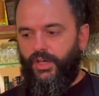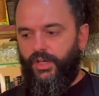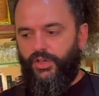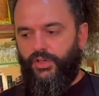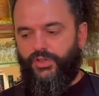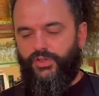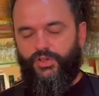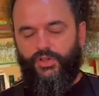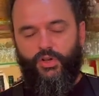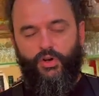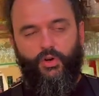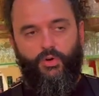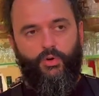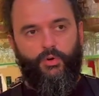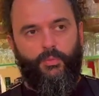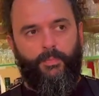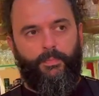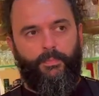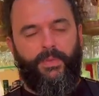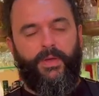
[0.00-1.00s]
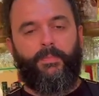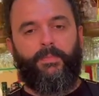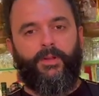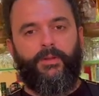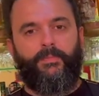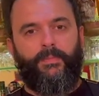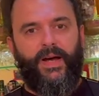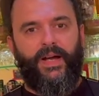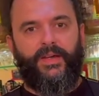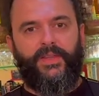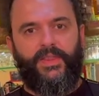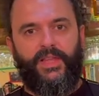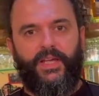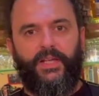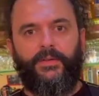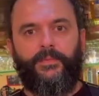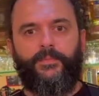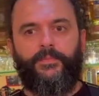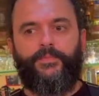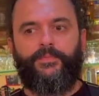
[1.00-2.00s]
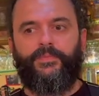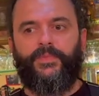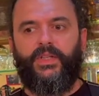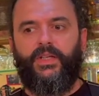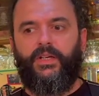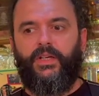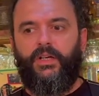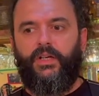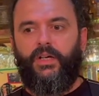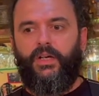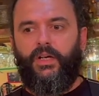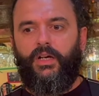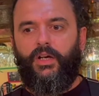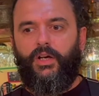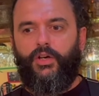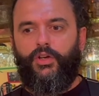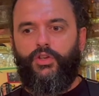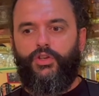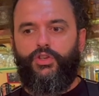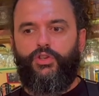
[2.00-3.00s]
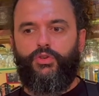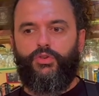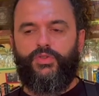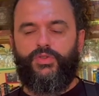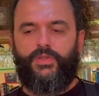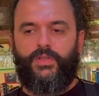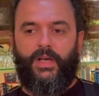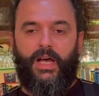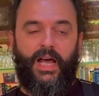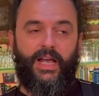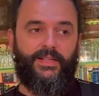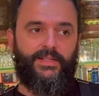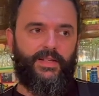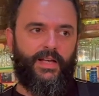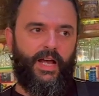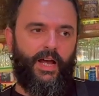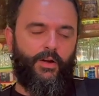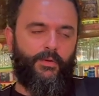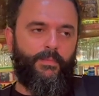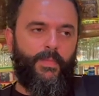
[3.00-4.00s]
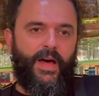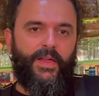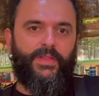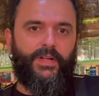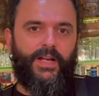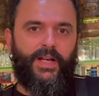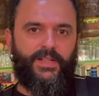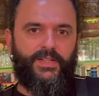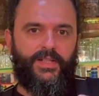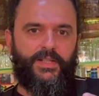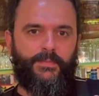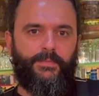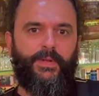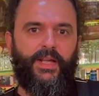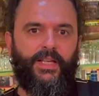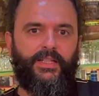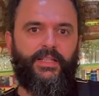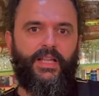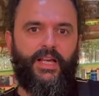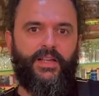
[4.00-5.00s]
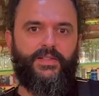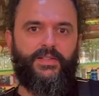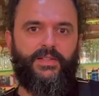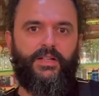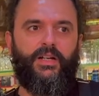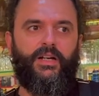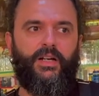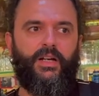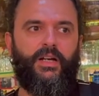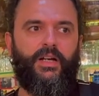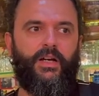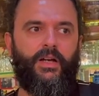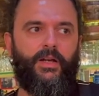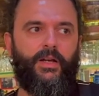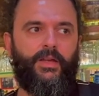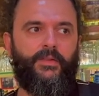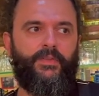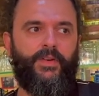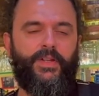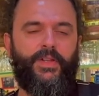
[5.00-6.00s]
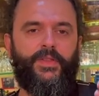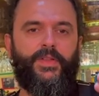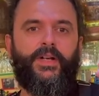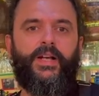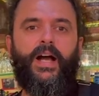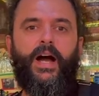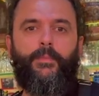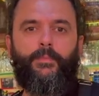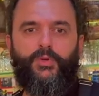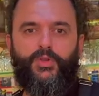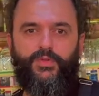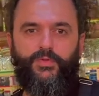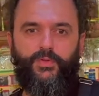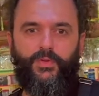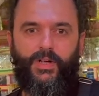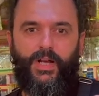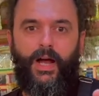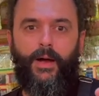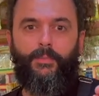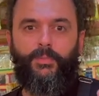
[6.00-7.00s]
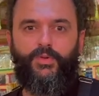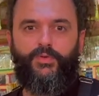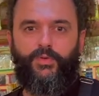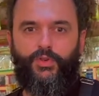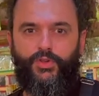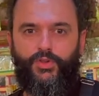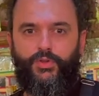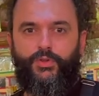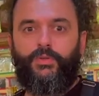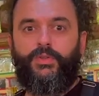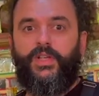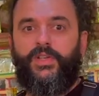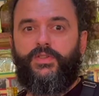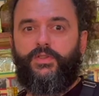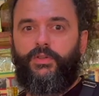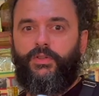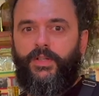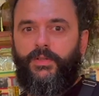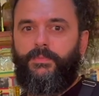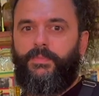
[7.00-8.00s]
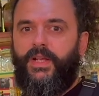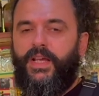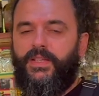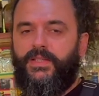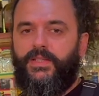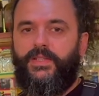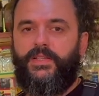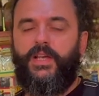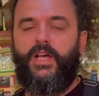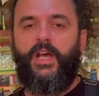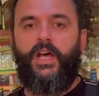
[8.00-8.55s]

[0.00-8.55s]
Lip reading: So people back then used, as our mother has explained us, even in the campus for students or the places,